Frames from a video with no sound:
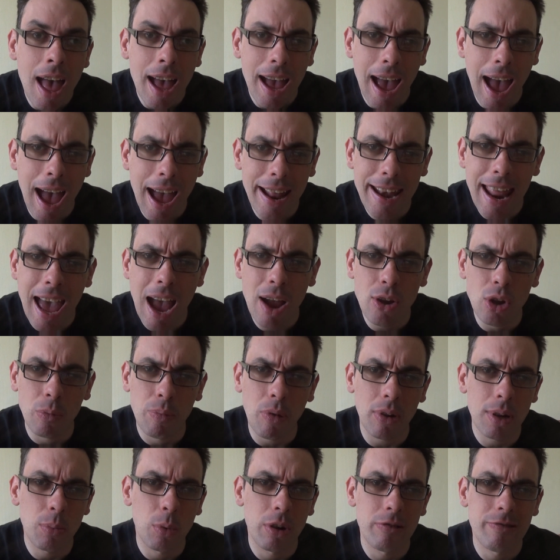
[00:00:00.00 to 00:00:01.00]
Now, you're
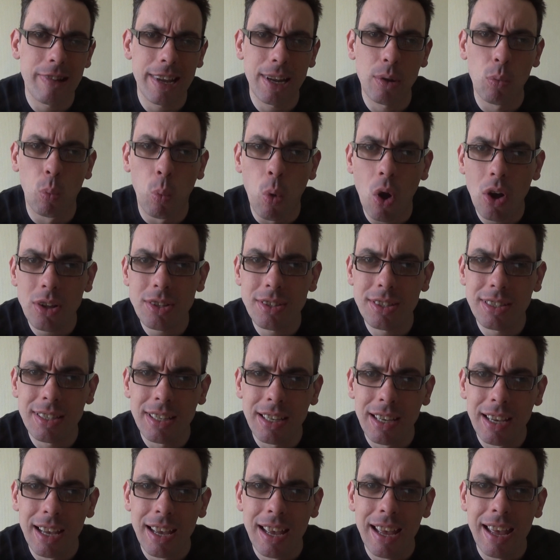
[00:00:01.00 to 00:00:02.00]
probably wondering,
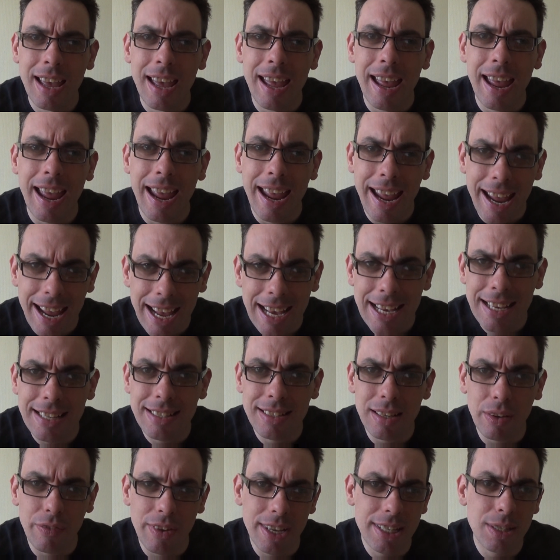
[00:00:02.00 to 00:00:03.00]
what
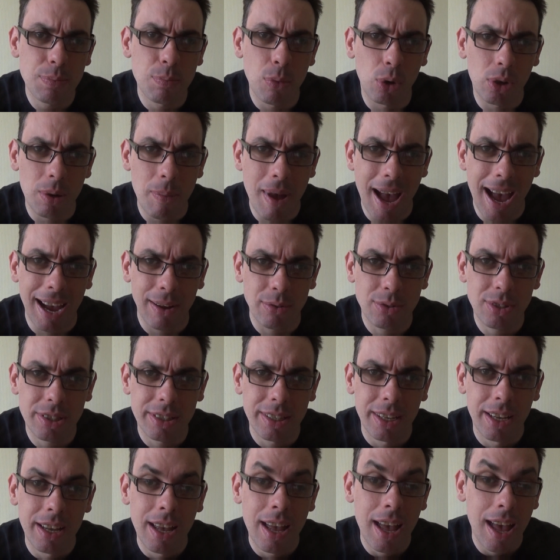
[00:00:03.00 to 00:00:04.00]
is this book
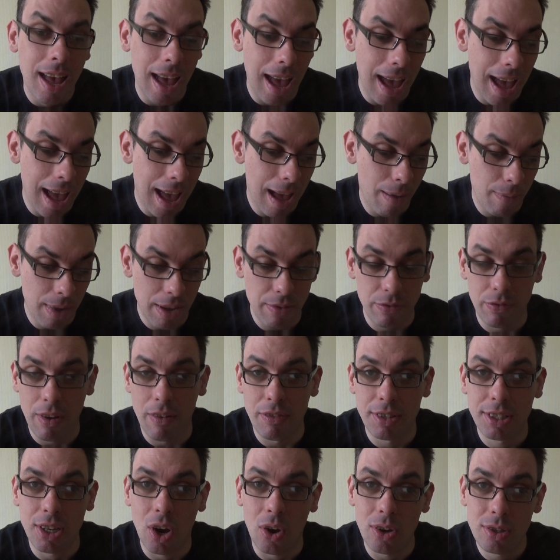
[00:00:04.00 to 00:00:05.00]
about? Even though
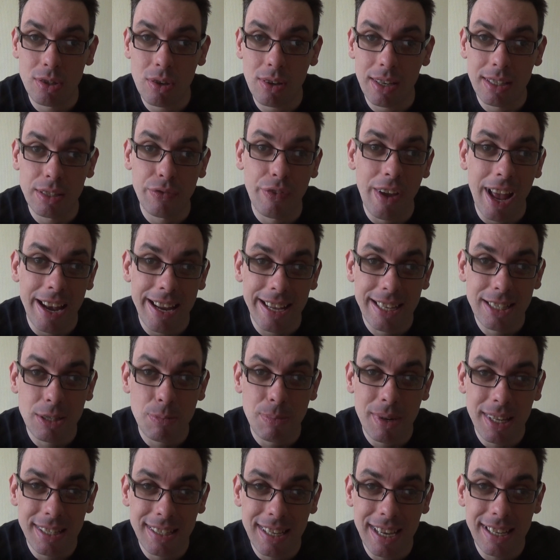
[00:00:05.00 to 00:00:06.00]
the title is fairly
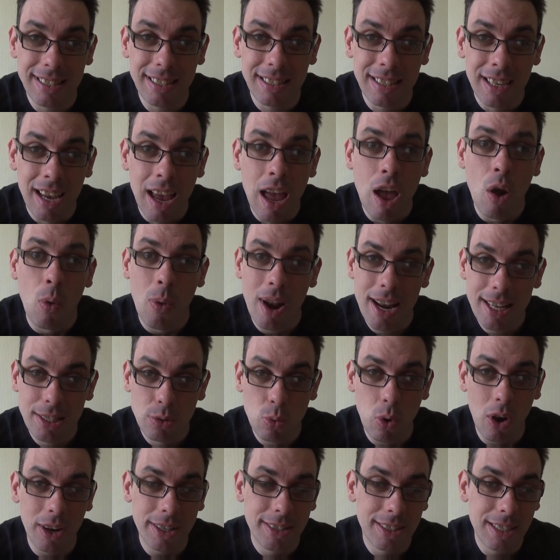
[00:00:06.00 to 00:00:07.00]
explicit, well, it's
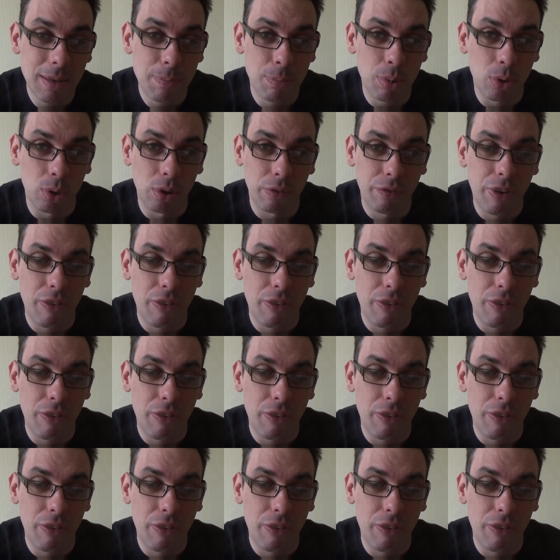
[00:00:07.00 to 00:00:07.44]
quite simple.